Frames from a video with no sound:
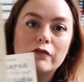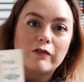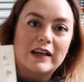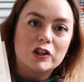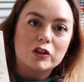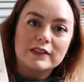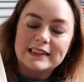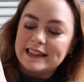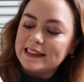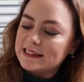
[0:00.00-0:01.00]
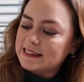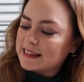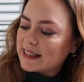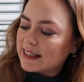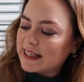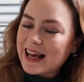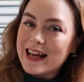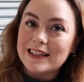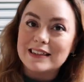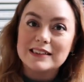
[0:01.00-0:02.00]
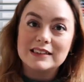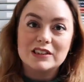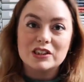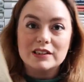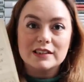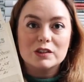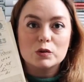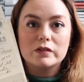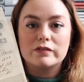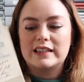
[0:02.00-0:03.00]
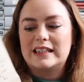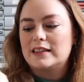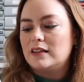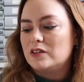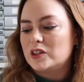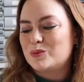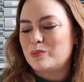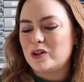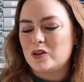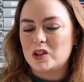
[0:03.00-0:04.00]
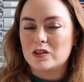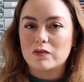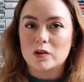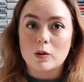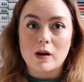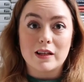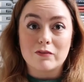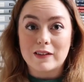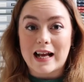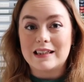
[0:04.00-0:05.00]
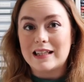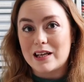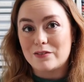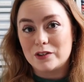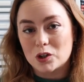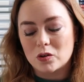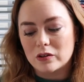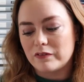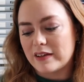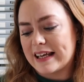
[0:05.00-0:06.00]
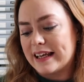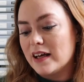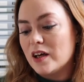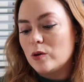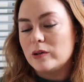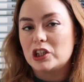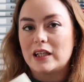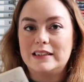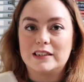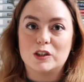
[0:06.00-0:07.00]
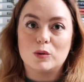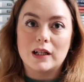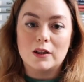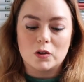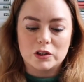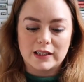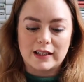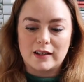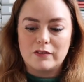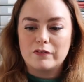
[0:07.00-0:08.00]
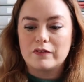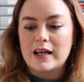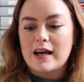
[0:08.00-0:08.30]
French receipts. And again, this is just the sort of thing that looks beautiful in flat lay photography, which I do a lot of.